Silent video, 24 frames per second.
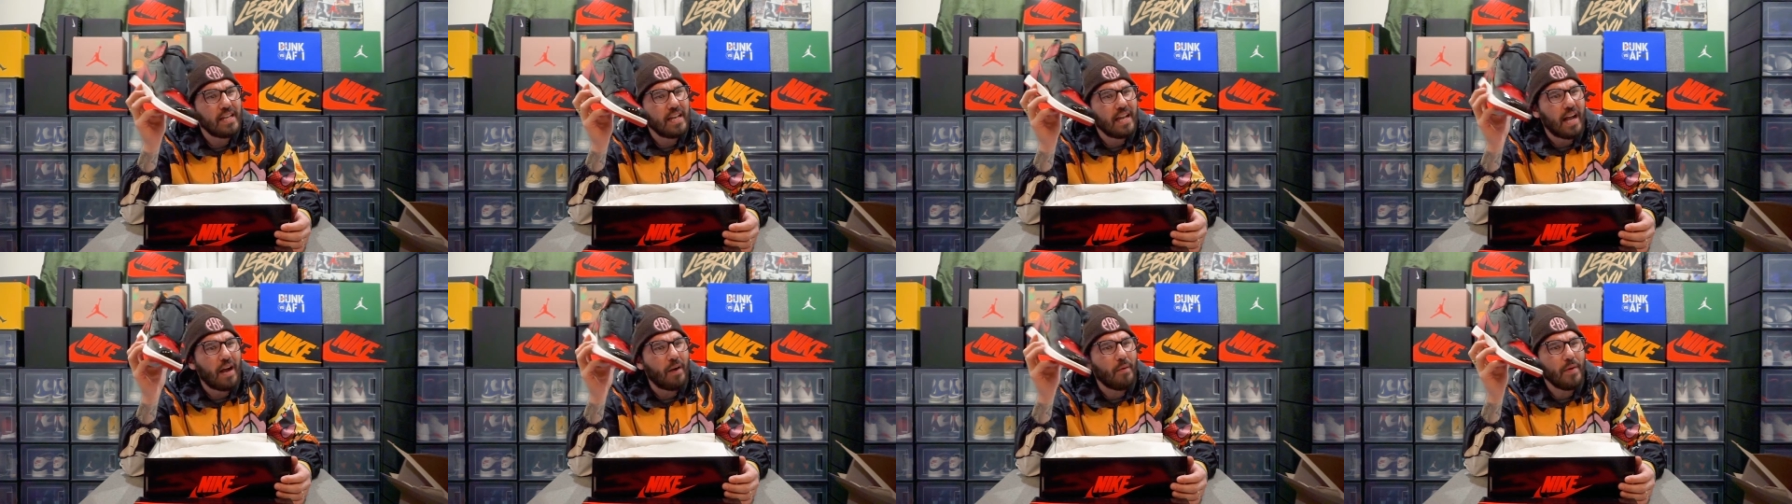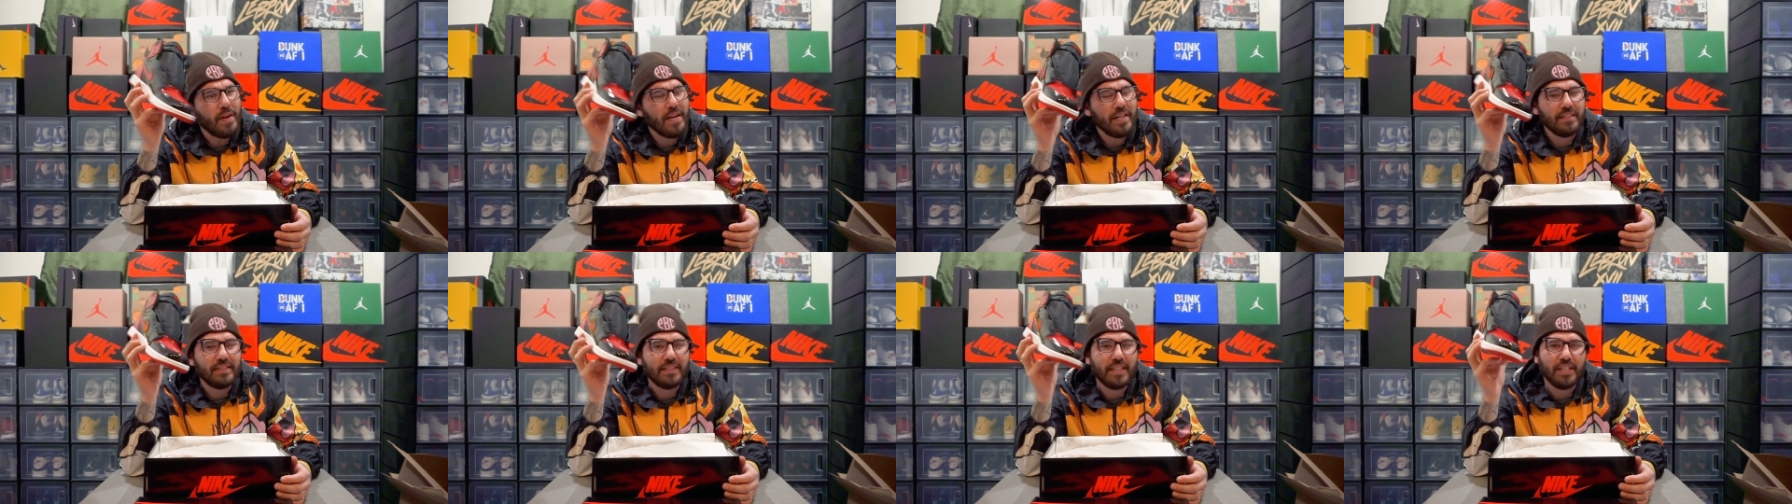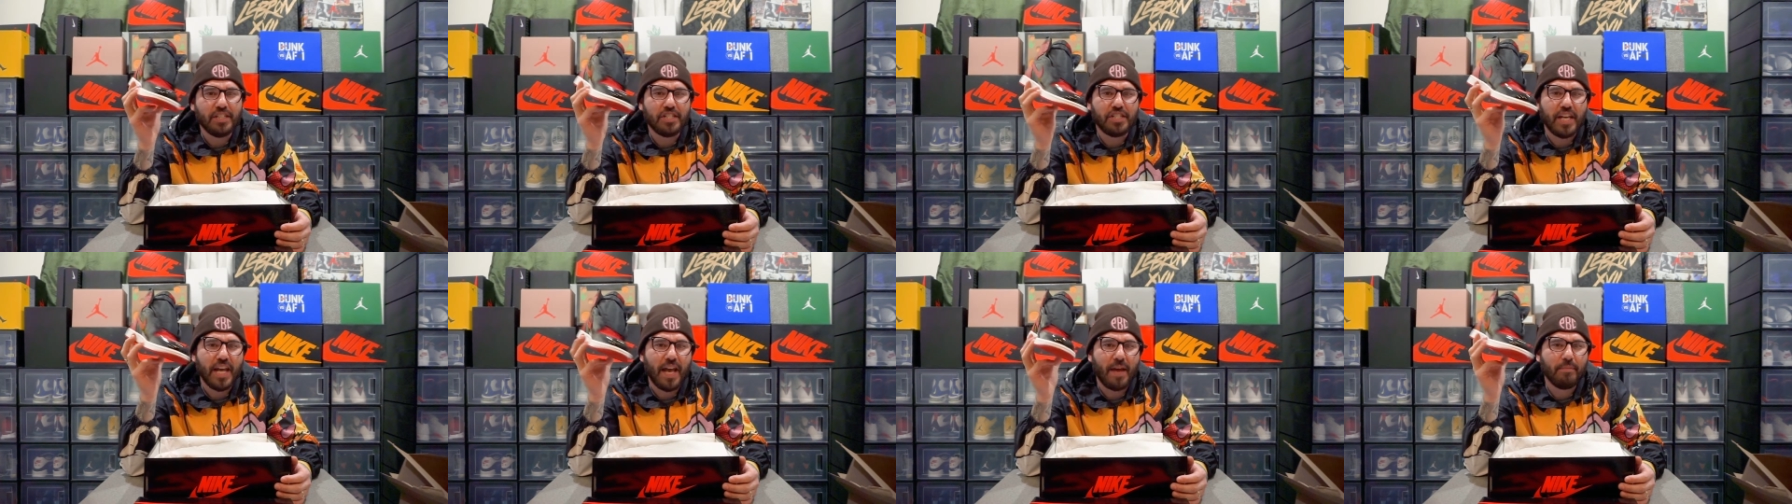I want to say
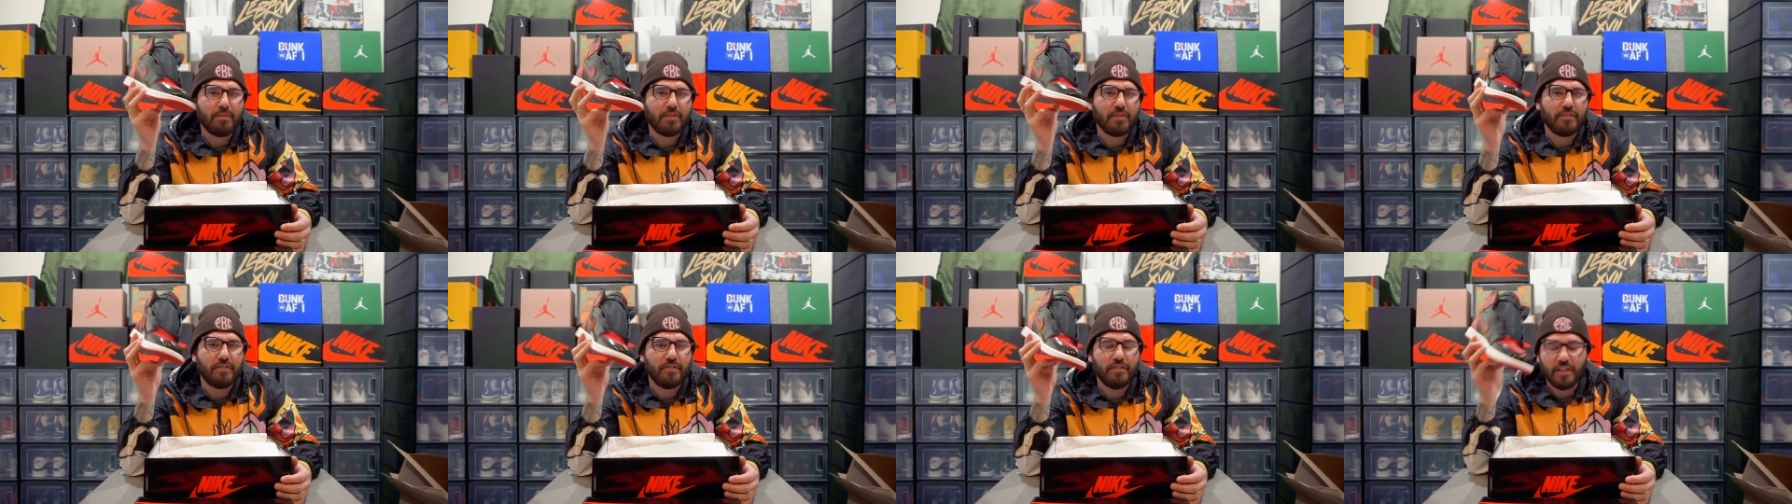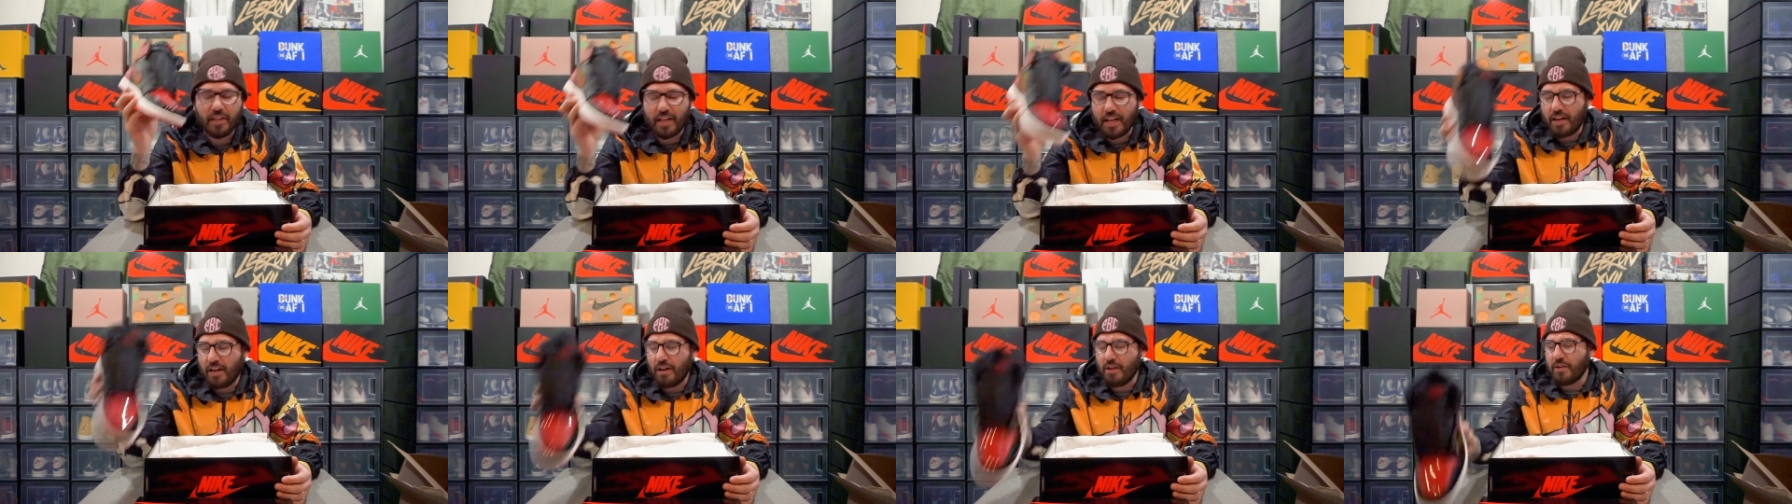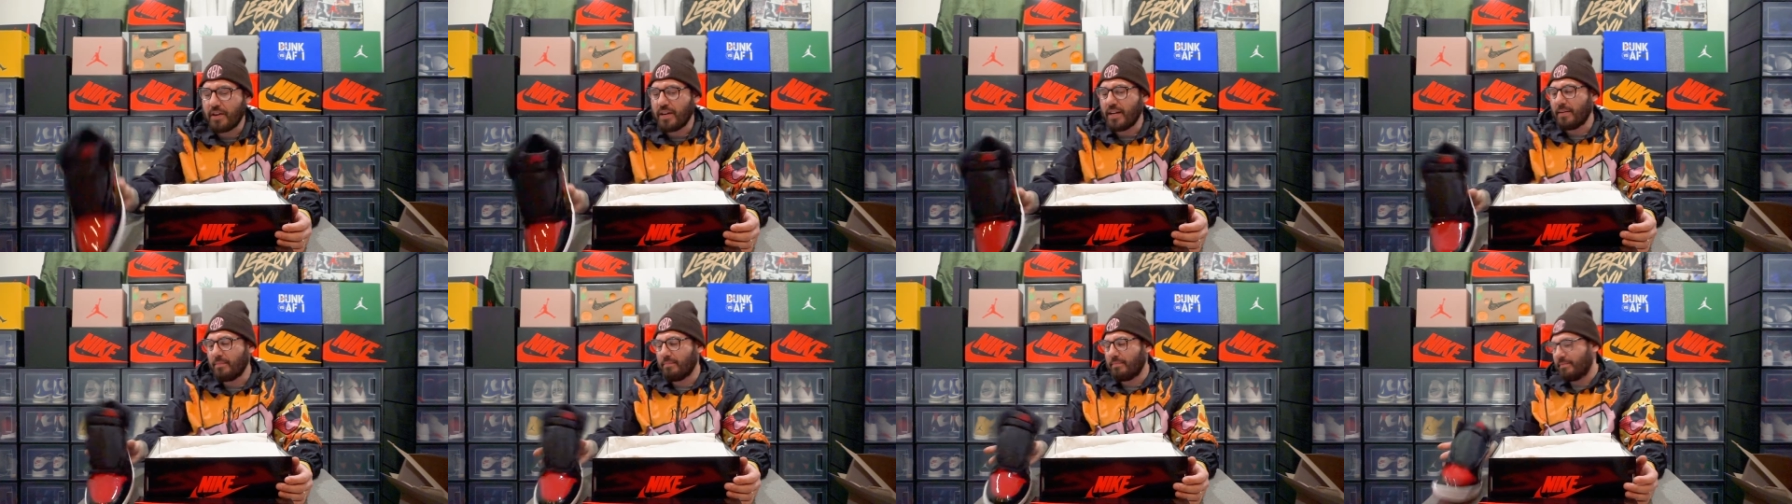Champs or Foot Locker. Hold
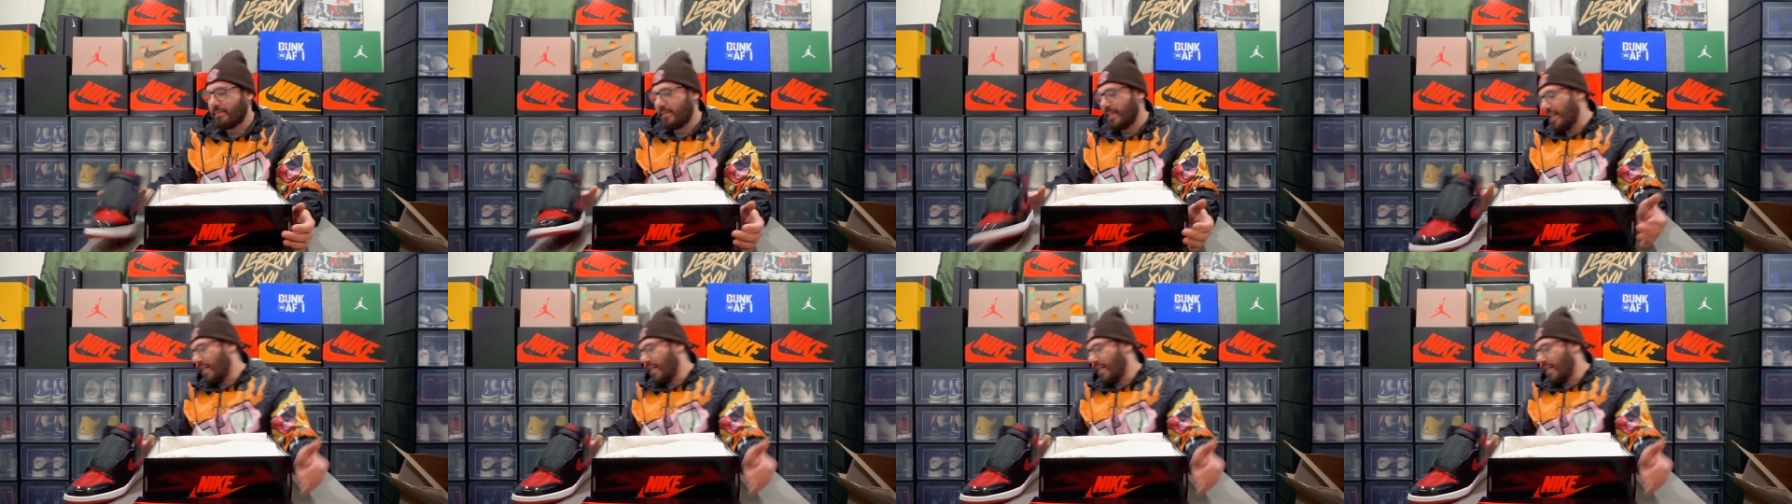up. I